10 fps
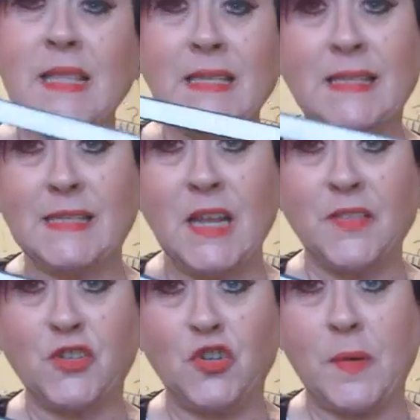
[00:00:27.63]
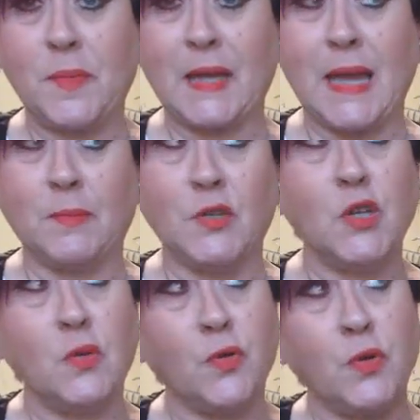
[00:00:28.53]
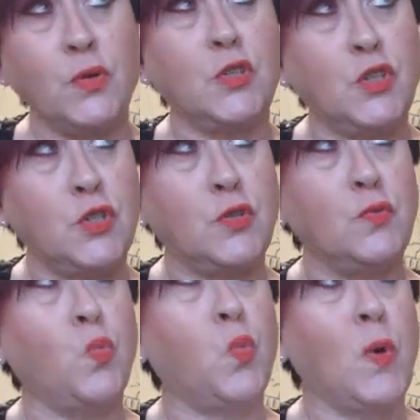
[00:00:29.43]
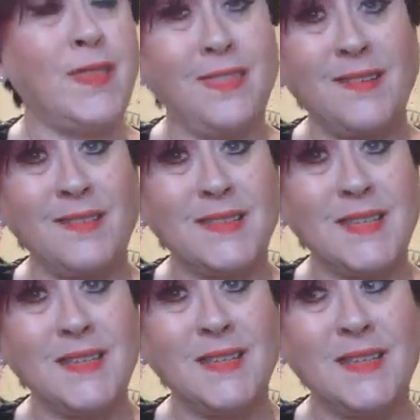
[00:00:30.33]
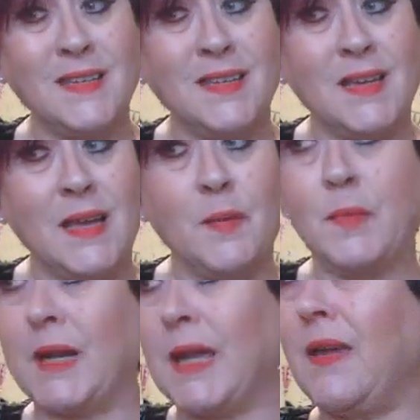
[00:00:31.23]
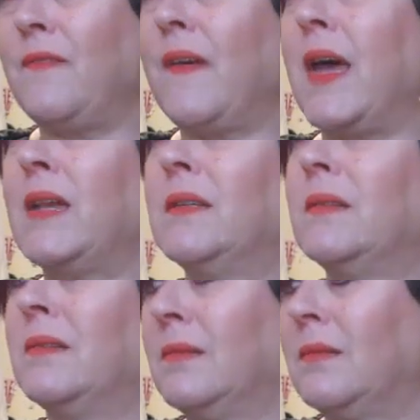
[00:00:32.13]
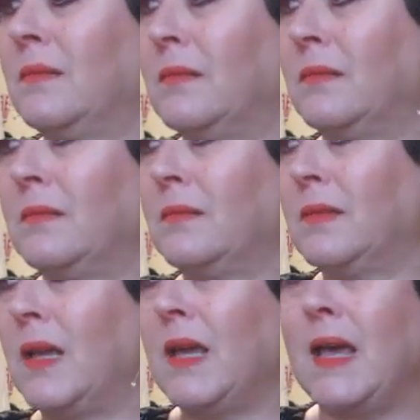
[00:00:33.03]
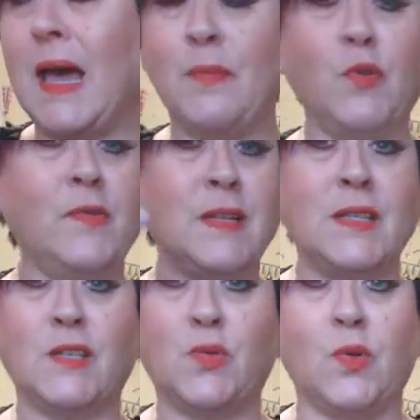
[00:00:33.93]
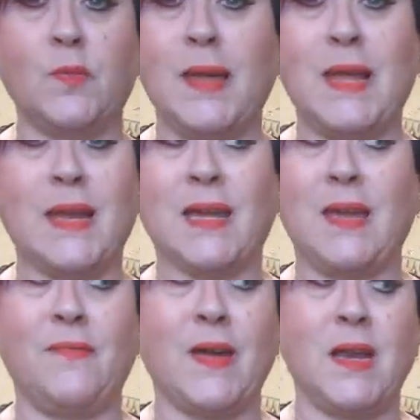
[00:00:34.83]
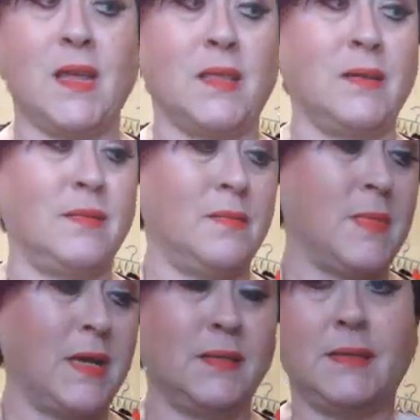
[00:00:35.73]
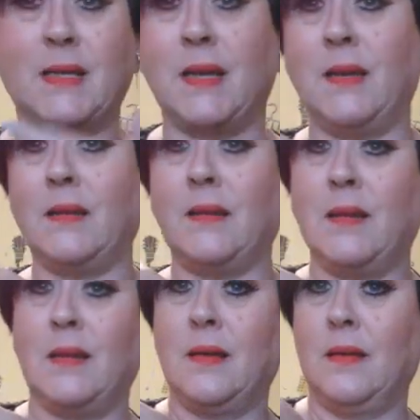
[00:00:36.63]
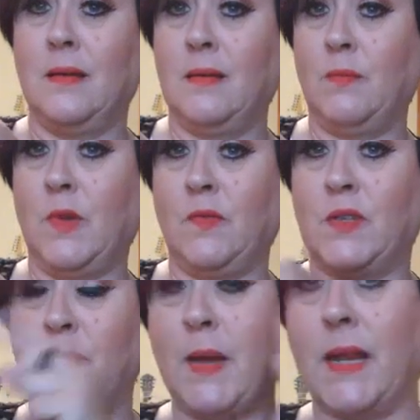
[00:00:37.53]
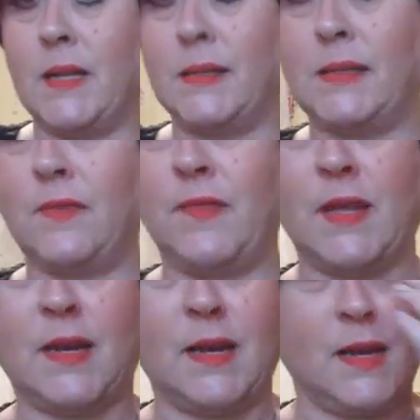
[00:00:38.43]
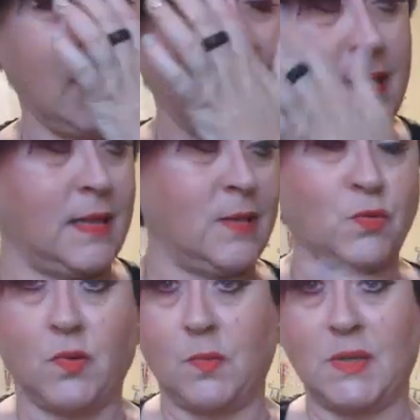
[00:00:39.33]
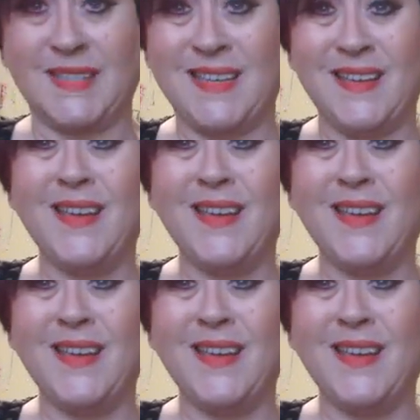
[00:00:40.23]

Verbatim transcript: This is not the strap that came to it, with it, but I can't find I moved in this room and I can't find nothing. My son moved his bed and stuff in and, and this room is